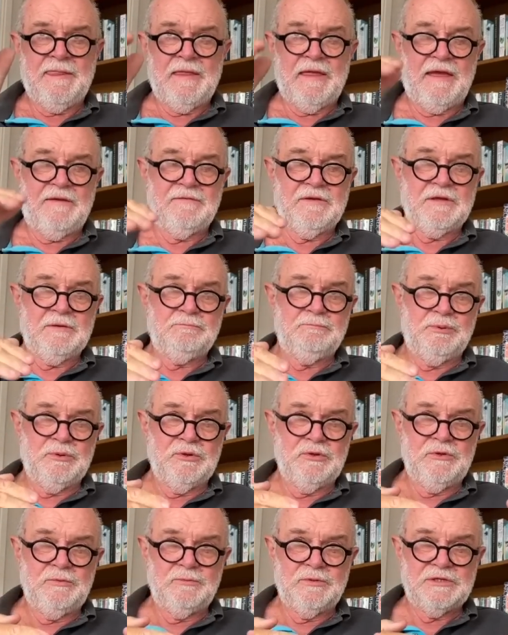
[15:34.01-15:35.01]
Having a
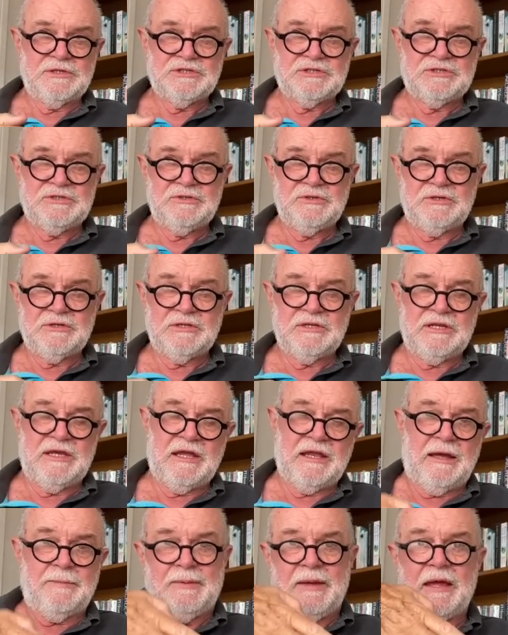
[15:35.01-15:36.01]
boom which you can
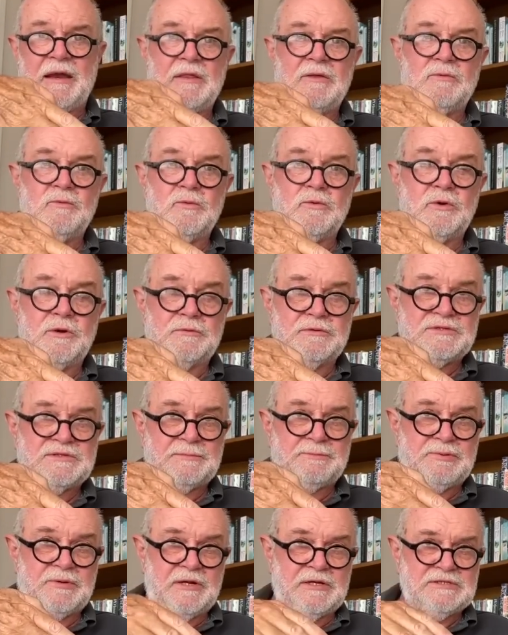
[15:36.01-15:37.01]
get up out of the water is
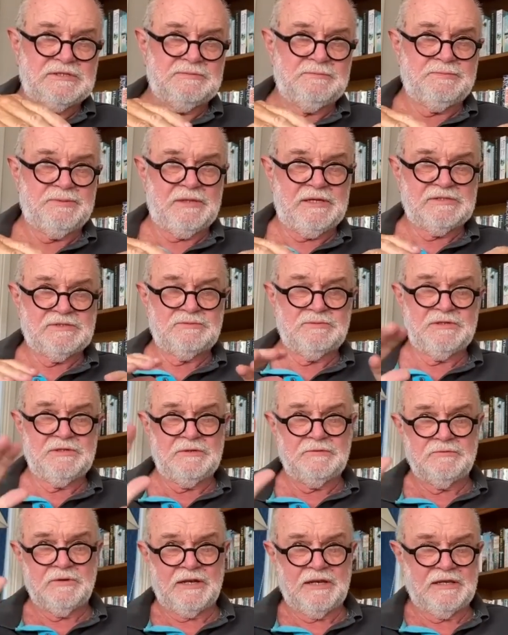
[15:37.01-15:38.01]
a plus when
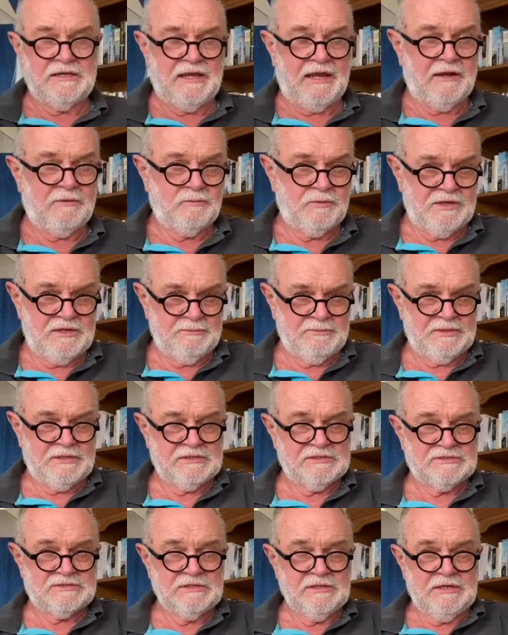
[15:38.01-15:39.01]
you're running downwind,
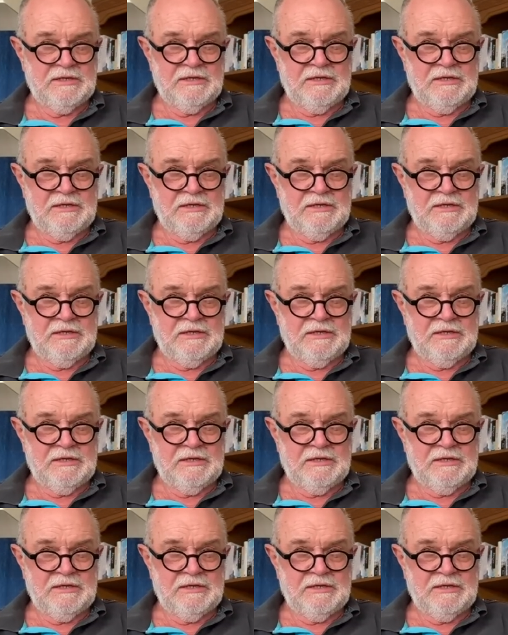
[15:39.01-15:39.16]
because